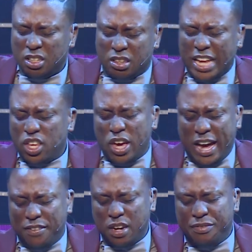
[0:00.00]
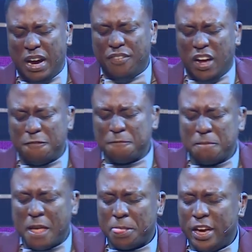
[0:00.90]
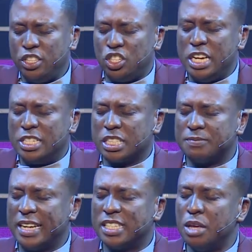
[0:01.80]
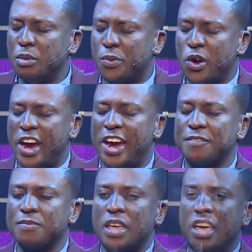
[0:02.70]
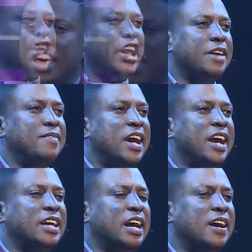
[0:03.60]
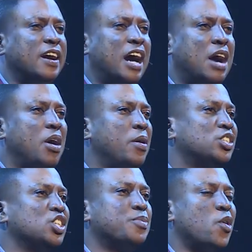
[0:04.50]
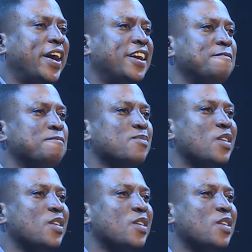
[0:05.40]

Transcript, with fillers: Thank you, Heavenly Father. In Jesus' mighty name we pray. Amen. I'm also praying.